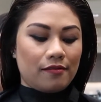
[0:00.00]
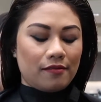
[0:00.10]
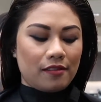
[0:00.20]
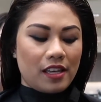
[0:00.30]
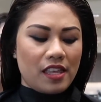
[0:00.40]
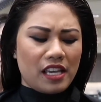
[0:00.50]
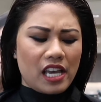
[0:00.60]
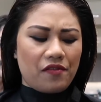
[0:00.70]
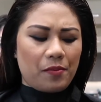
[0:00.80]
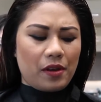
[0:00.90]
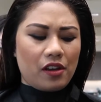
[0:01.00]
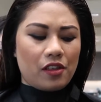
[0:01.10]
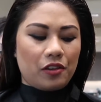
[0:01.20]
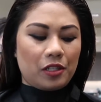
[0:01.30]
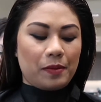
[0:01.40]
I think I have a pair of
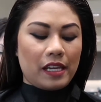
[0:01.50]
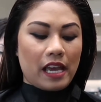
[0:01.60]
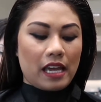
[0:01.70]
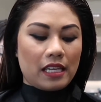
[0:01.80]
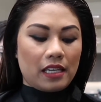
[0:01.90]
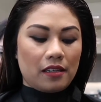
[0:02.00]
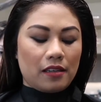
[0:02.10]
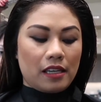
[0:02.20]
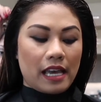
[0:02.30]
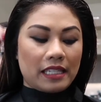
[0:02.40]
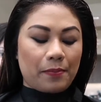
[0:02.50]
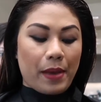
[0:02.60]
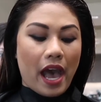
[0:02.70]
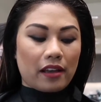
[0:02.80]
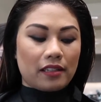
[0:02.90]
those, but it has a
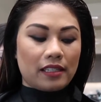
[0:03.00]
back.